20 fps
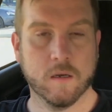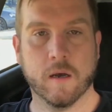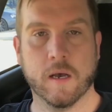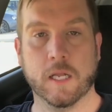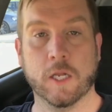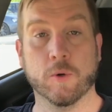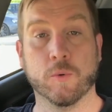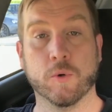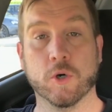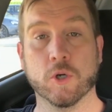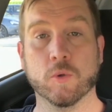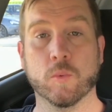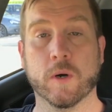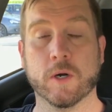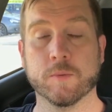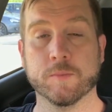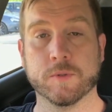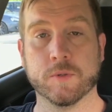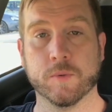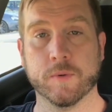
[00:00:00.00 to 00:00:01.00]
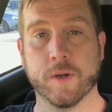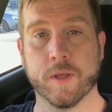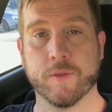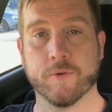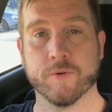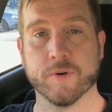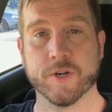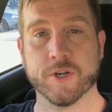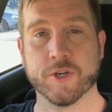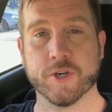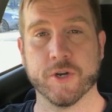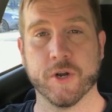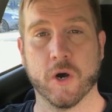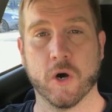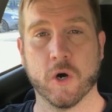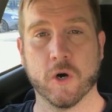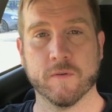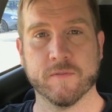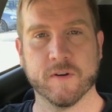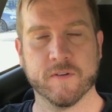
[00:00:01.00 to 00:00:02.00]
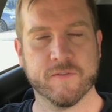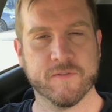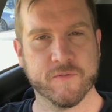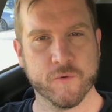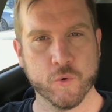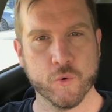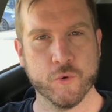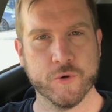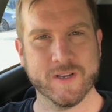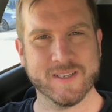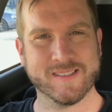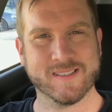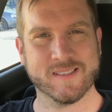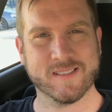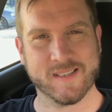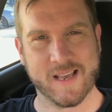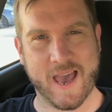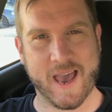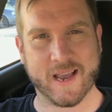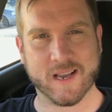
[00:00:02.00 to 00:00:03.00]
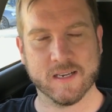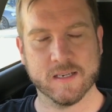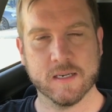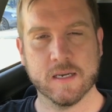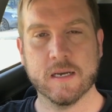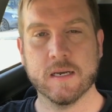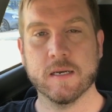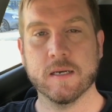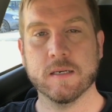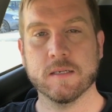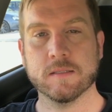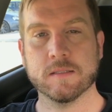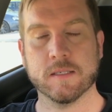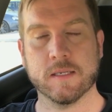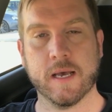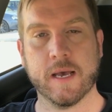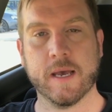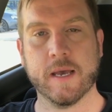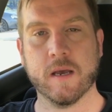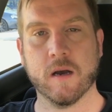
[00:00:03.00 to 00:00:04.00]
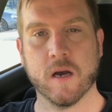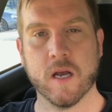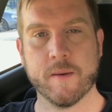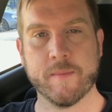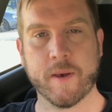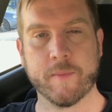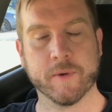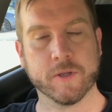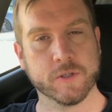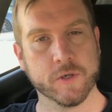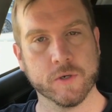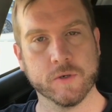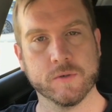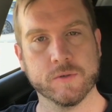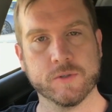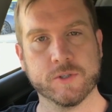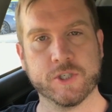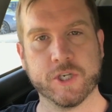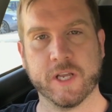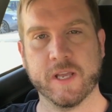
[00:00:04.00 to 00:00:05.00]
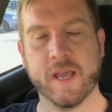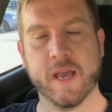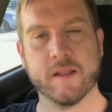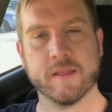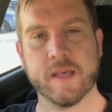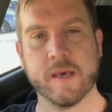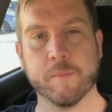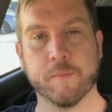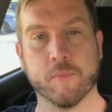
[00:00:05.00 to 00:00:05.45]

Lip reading: Hello all, welcome to another edition of Food Sack. Today I am at McDonald's checking out their